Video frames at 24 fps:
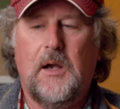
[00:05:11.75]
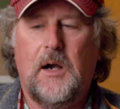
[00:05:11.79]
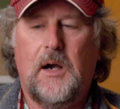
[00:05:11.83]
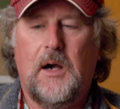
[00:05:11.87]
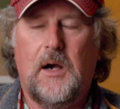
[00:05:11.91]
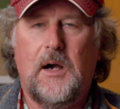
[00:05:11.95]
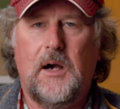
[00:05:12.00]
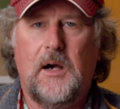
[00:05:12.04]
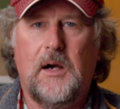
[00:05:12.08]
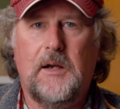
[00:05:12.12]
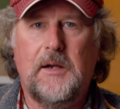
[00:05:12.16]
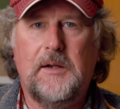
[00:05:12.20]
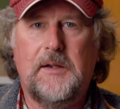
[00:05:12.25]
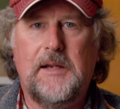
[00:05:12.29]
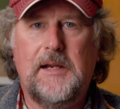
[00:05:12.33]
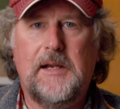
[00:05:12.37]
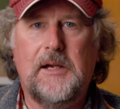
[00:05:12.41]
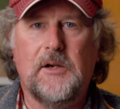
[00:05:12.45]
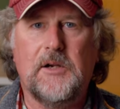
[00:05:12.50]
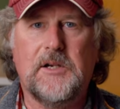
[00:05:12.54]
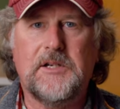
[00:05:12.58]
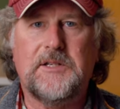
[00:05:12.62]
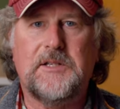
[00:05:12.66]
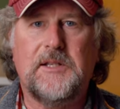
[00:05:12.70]

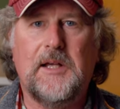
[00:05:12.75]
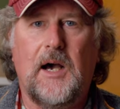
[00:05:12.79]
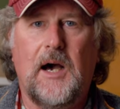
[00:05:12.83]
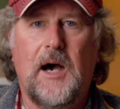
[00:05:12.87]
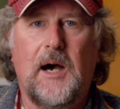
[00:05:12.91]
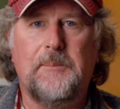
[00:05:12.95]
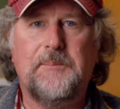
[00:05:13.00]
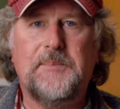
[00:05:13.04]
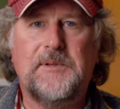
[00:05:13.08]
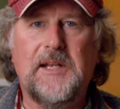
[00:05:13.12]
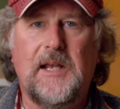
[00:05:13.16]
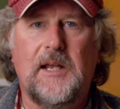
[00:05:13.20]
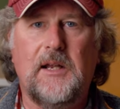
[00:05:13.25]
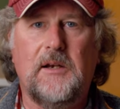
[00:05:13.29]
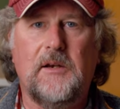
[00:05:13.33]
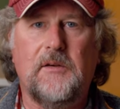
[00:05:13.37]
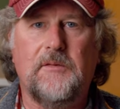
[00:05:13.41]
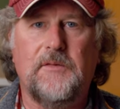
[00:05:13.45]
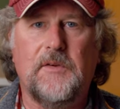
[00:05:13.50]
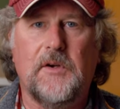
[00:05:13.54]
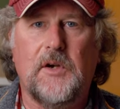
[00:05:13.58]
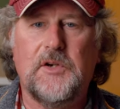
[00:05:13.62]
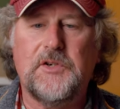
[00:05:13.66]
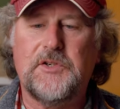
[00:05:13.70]
here is the updated
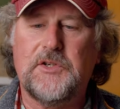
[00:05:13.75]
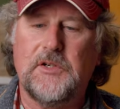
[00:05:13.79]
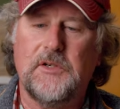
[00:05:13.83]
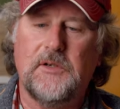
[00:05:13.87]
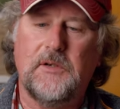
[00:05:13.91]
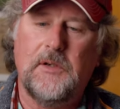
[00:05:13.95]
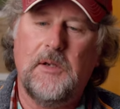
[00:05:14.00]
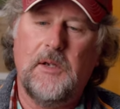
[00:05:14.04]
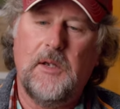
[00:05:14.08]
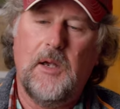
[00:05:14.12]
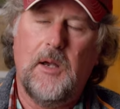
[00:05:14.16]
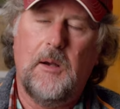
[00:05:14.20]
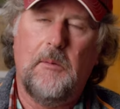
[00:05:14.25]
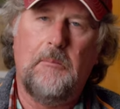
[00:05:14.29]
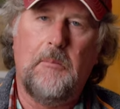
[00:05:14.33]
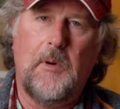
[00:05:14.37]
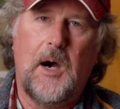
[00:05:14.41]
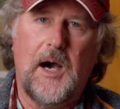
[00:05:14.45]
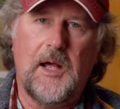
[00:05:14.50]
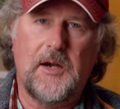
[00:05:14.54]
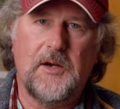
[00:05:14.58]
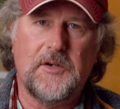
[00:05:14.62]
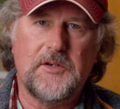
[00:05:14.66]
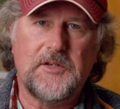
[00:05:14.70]
version,
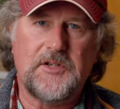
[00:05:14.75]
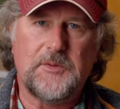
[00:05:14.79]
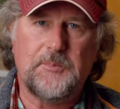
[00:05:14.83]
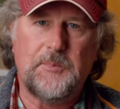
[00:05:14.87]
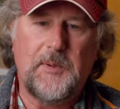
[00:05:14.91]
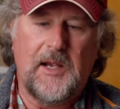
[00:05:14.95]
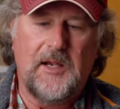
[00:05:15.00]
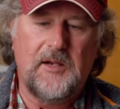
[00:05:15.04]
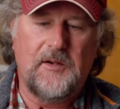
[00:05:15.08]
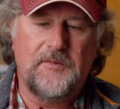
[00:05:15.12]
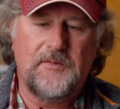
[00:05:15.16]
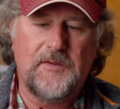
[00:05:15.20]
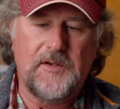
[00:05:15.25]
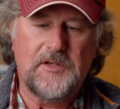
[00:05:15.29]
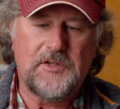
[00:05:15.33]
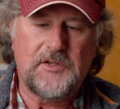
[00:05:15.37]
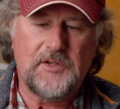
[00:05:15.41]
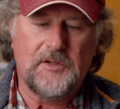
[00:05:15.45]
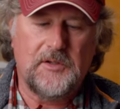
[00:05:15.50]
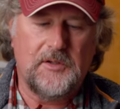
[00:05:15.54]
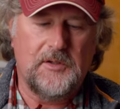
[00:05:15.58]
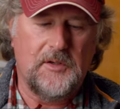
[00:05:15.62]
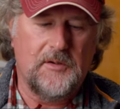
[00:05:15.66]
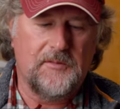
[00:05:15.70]
Modern Spey
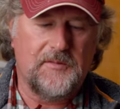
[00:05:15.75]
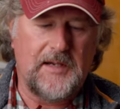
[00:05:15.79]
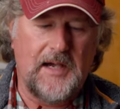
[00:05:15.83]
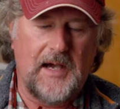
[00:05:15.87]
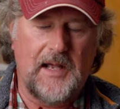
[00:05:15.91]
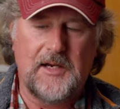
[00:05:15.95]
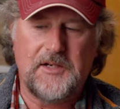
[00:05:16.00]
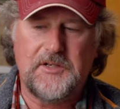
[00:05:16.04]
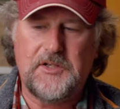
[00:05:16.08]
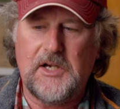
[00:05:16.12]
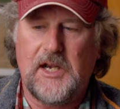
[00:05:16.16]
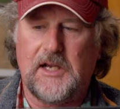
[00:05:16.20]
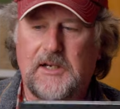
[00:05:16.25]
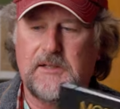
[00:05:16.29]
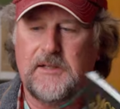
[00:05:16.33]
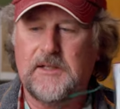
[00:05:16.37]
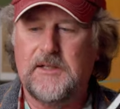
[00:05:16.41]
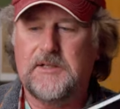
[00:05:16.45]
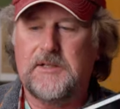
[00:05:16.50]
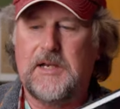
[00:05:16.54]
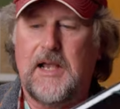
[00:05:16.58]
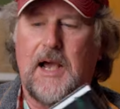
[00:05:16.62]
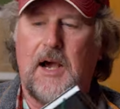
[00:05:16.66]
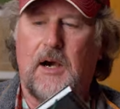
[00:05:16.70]
Fishing. You've got to check
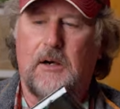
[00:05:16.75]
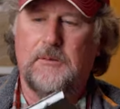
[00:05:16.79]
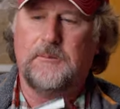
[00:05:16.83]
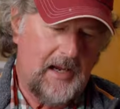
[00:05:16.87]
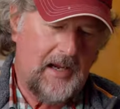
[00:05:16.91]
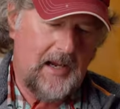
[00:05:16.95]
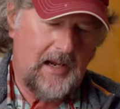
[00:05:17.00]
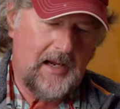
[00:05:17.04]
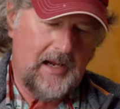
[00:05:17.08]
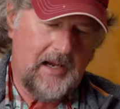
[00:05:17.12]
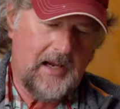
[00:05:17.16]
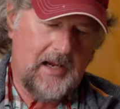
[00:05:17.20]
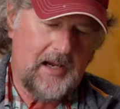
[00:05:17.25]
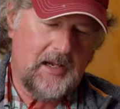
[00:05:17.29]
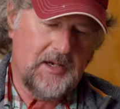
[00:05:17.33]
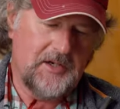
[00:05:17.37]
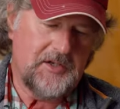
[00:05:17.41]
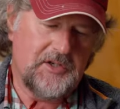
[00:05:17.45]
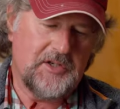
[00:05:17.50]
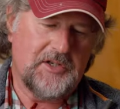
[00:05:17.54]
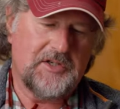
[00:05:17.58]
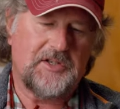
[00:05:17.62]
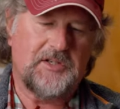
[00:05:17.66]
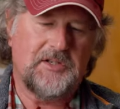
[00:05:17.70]
this out.
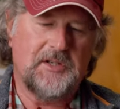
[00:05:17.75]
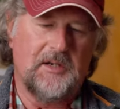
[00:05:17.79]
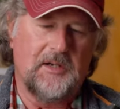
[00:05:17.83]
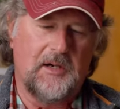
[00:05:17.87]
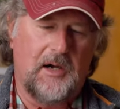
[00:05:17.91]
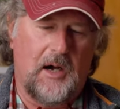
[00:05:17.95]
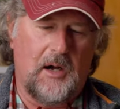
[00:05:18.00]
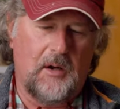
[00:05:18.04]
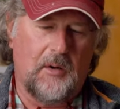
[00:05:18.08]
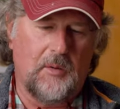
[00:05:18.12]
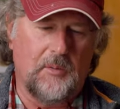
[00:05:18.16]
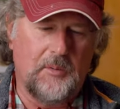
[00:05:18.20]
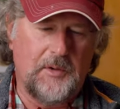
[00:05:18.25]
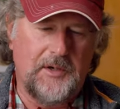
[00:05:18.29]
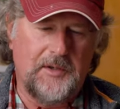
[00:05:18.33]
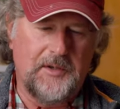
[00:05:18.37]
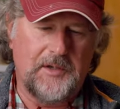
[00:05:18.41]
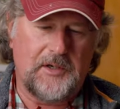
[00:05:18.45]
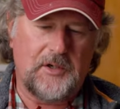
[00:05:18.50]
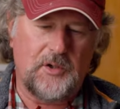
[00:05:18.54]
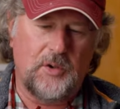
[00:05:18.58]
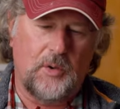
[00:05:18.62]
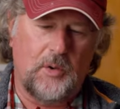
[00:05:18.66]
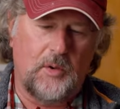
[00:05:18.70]
And just a
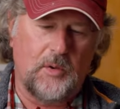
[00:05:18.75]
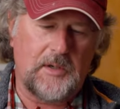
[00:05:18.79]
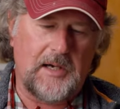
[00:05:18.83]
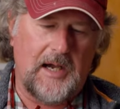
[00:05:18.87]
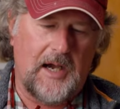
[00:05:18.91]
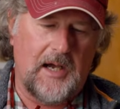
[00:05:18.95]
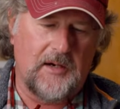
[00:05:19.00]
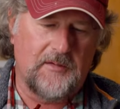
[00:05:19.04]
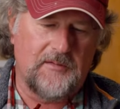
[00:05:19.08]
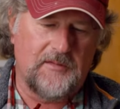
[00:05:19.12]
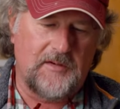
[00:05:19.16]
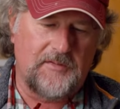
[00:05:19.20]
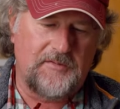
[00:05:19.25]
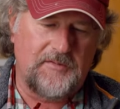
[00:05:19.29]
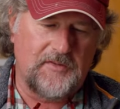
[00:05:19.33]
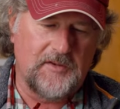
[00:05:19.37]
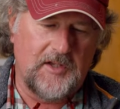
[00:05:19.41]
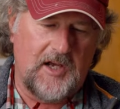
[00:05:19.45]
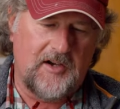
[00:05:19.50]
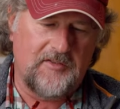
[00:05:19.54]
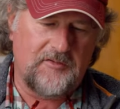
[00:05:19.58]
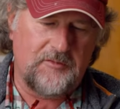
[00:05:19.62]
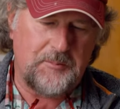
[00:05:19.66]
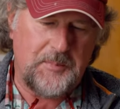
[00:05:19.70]
really cool kind of a
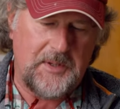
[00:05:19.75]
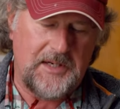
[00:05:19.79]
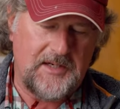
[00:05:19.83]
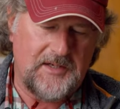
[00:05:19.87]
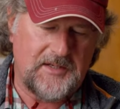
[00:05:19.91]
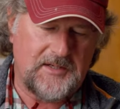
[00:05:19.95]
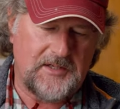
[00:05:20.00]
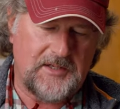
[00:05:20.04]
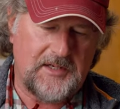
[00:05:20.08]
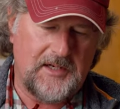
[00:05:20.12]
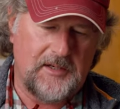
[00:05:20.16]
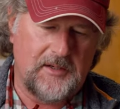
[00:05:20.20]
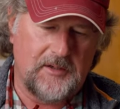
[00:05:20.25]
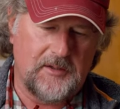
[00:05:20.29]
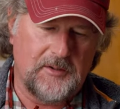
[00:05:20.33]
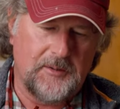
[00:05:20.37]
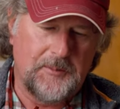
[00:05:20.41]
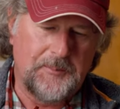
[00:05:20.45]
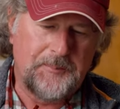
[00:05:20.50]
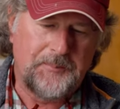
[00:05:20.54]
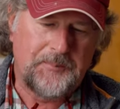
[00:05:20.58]
fluff piece here,